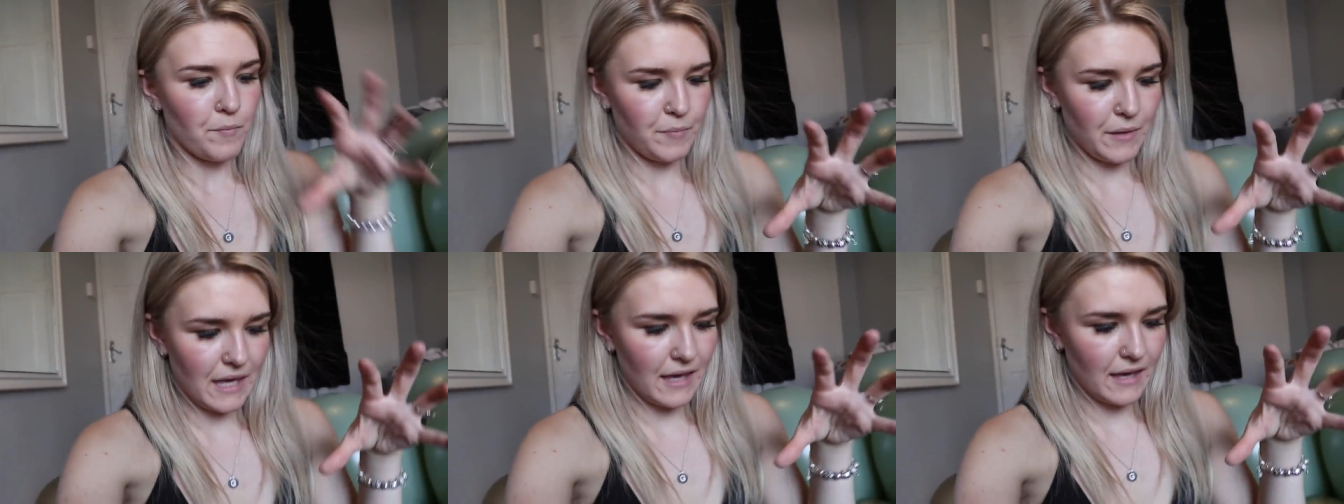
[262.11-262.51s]

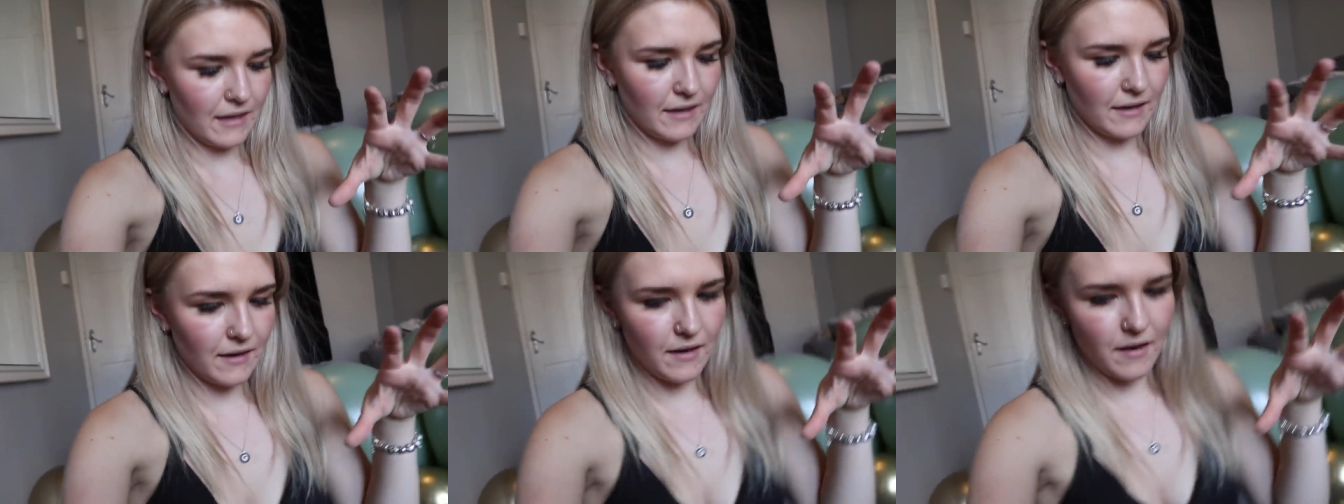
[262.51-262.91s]

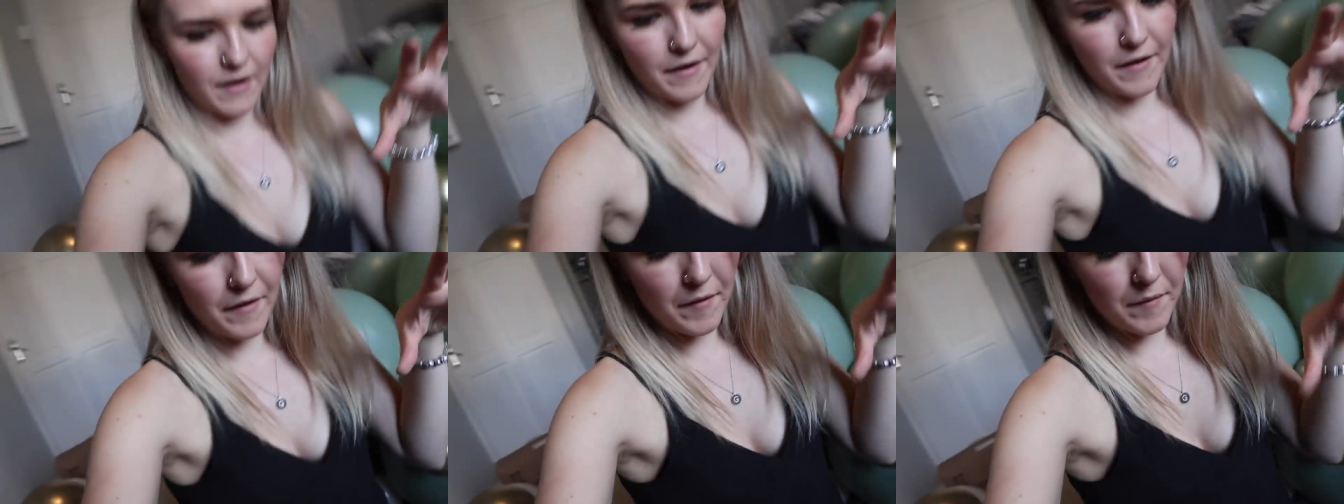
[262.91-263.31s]
big
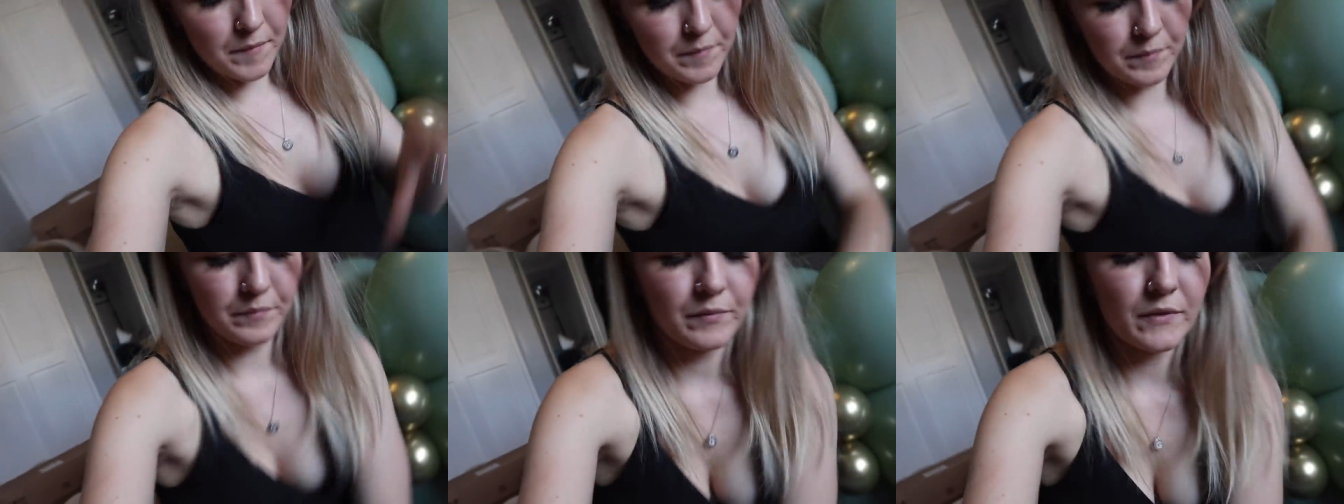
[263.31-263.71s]

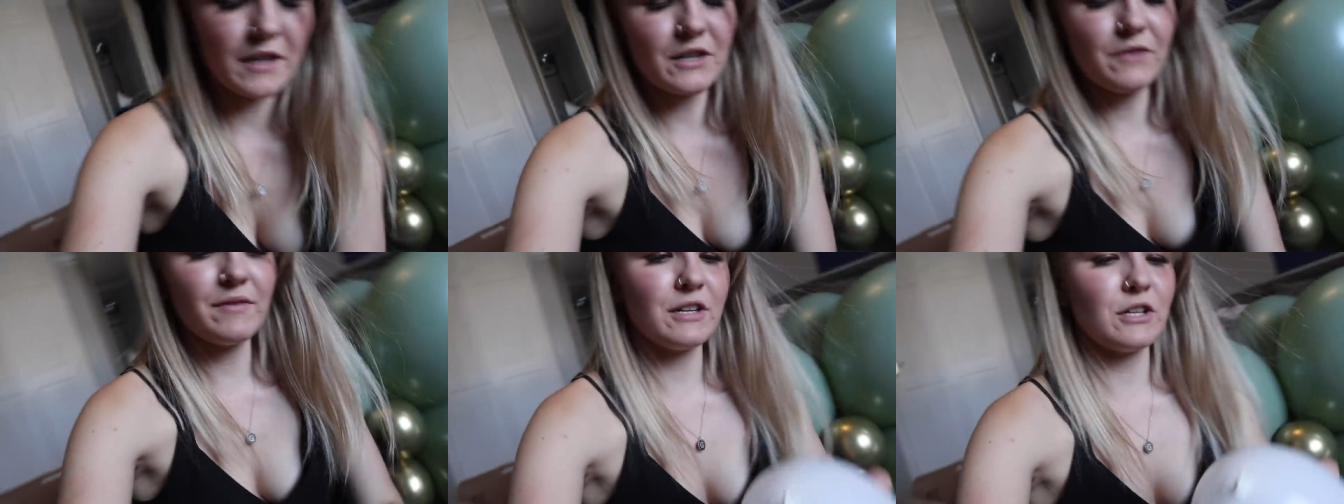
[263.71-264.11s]
um, i
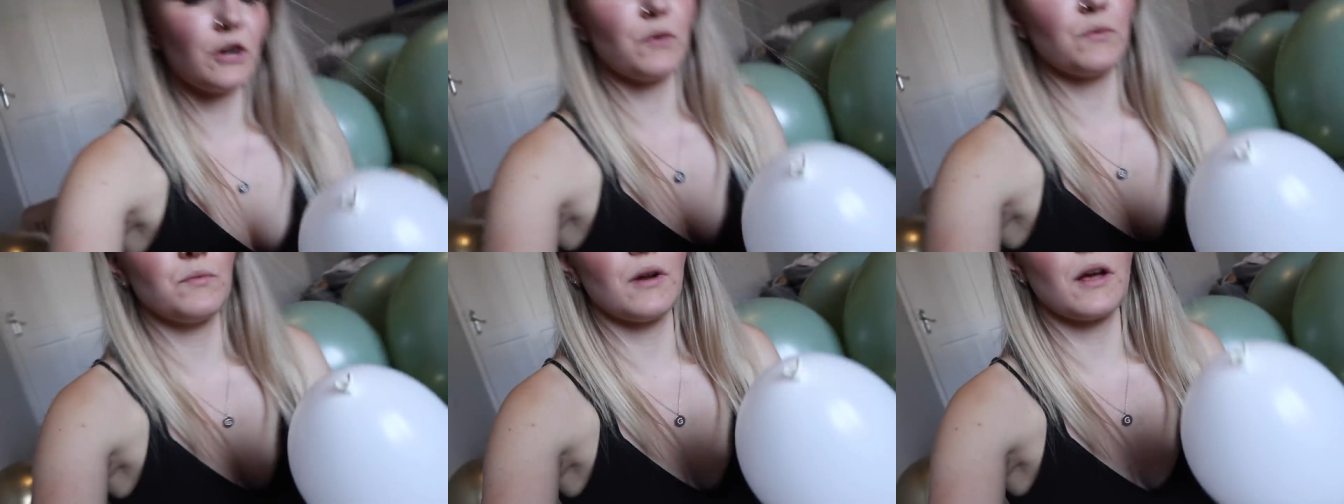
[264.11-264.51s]
don't really
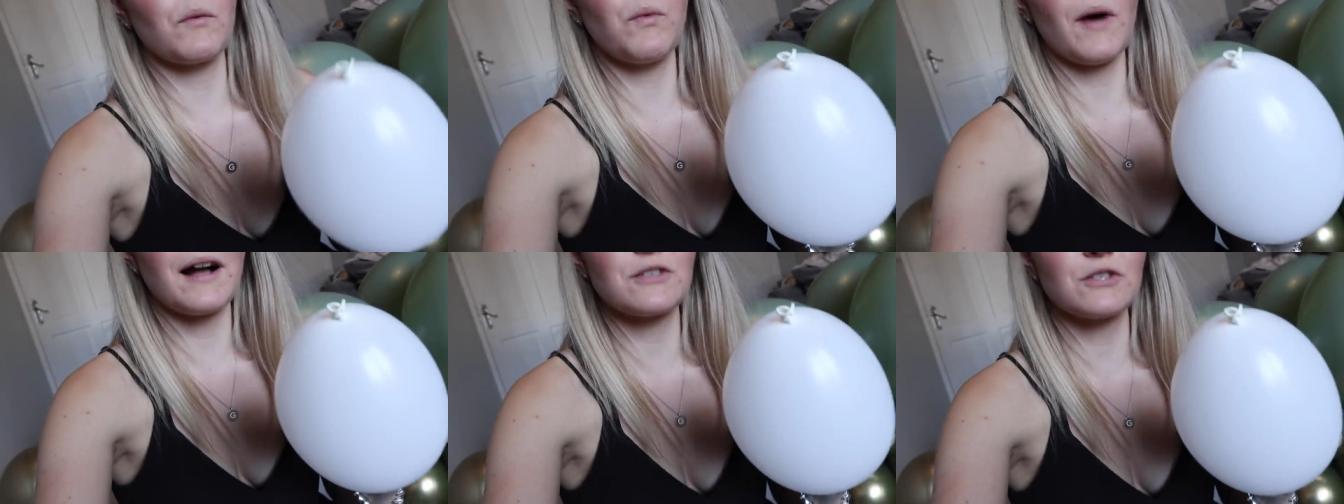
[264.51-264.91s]
know like
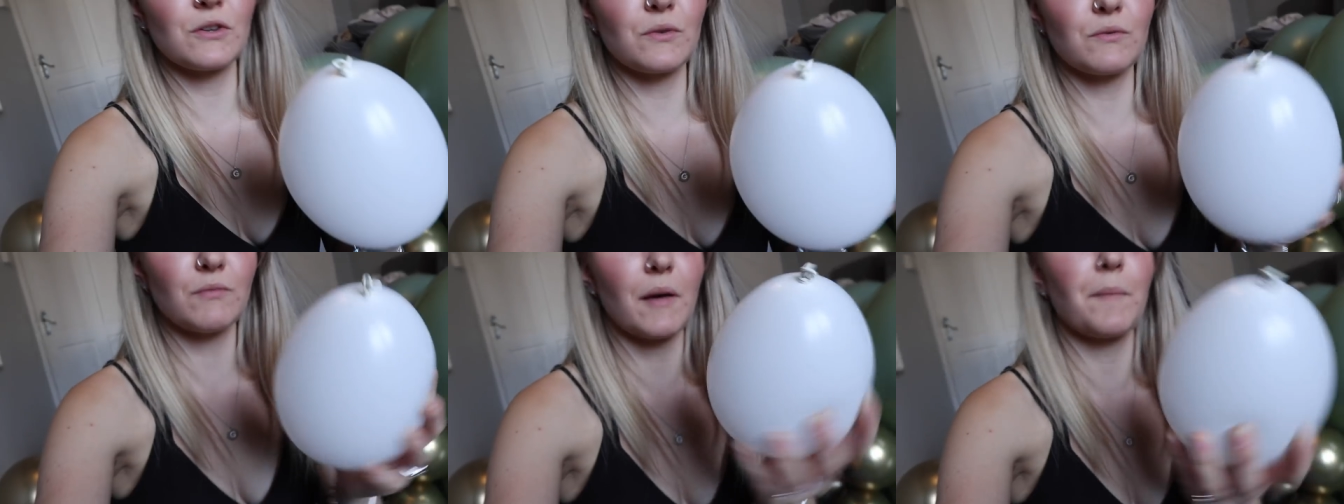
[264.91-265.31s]
how to
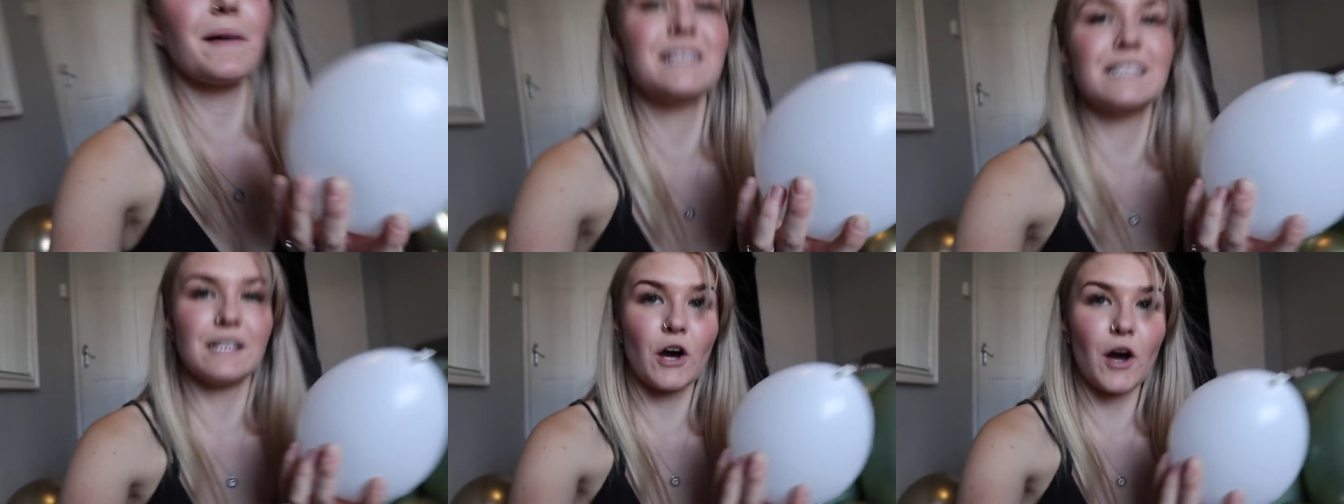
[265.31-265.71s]
like
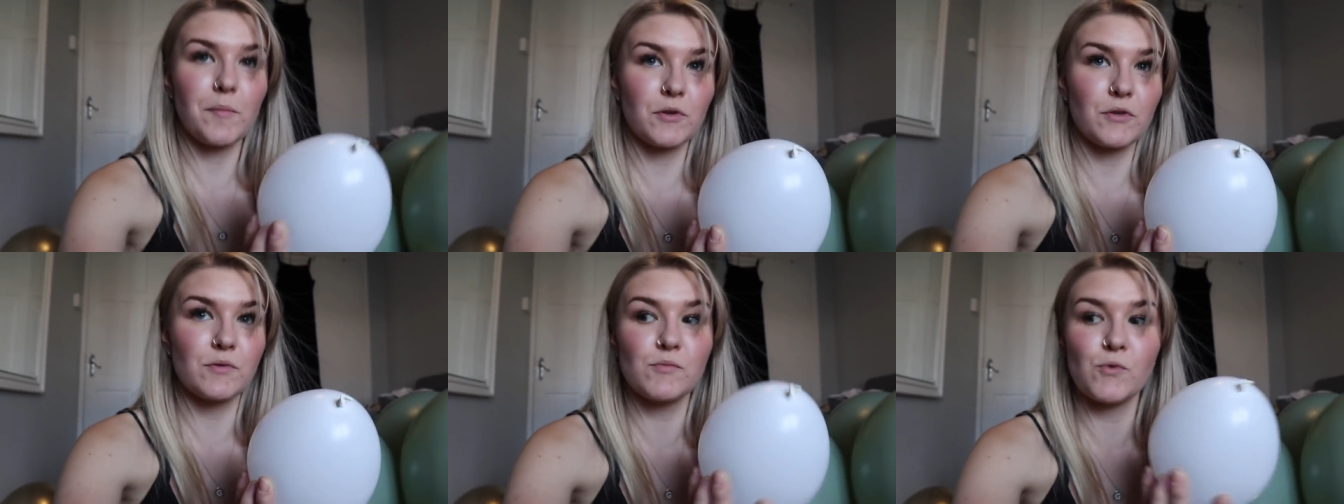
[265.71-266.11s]
basically i
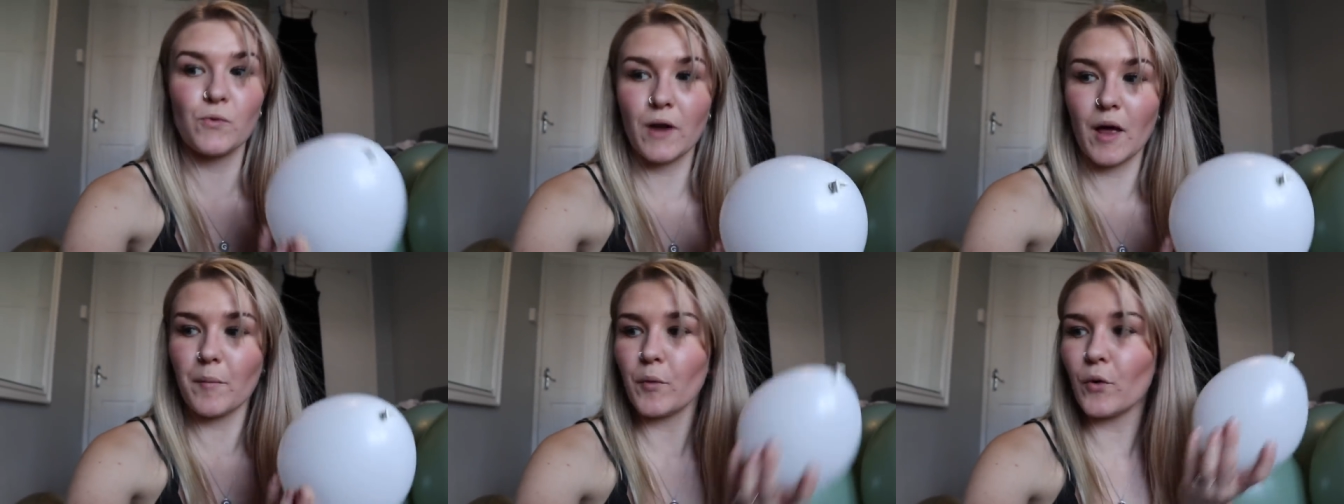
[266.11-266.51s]
blew them
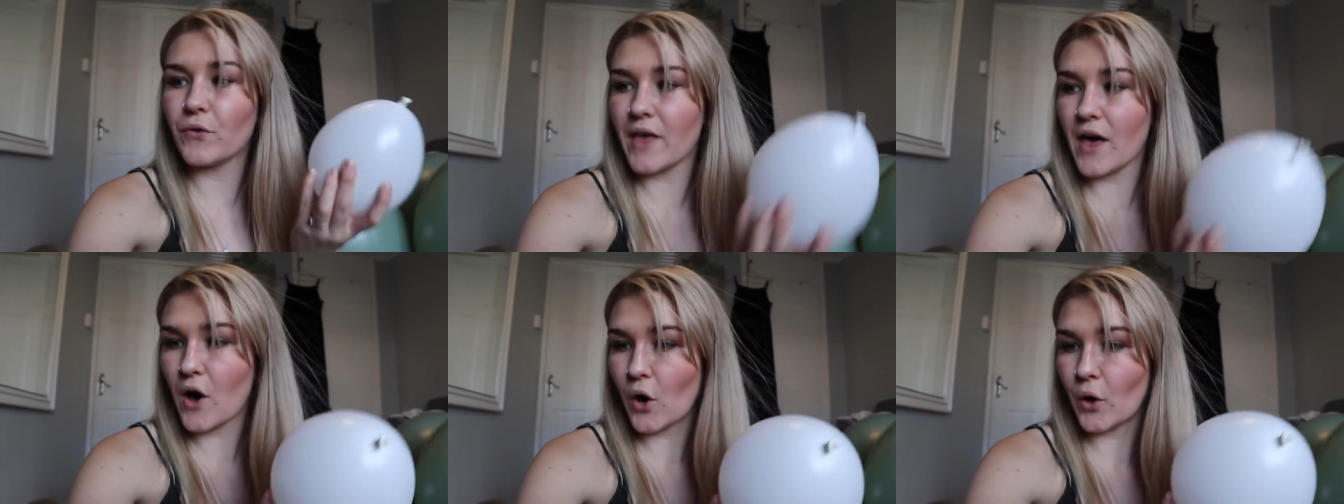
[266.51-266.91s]
all up on
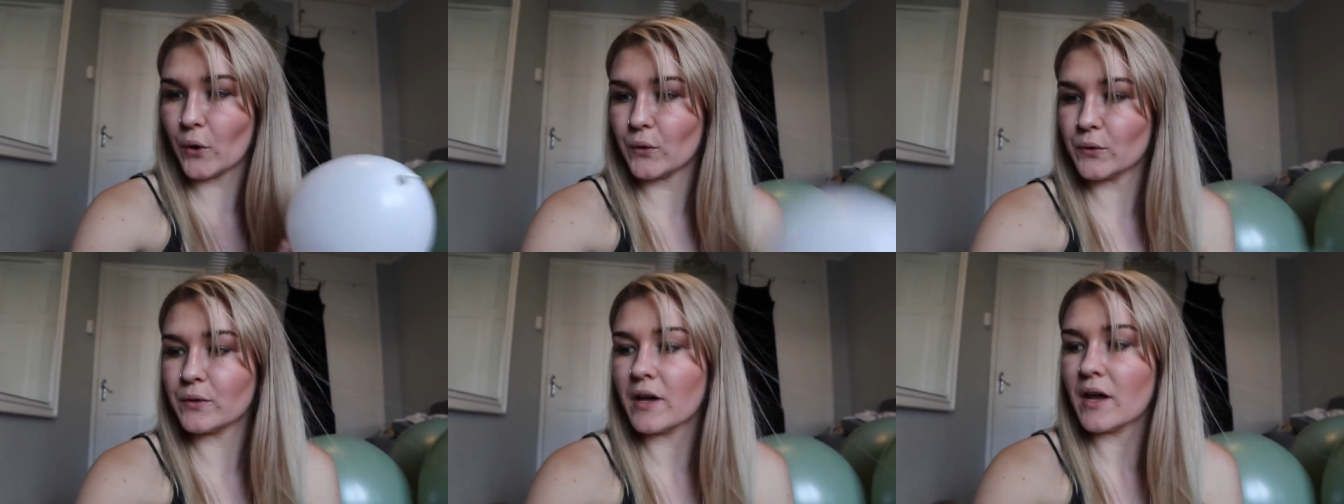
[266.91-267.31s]
their
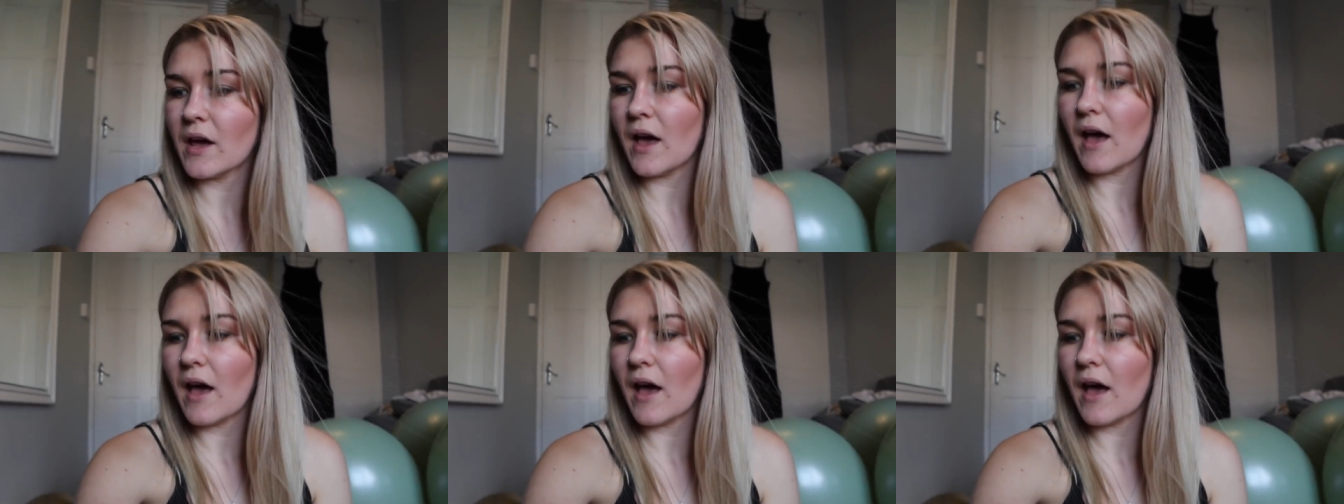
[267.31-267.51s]
own um,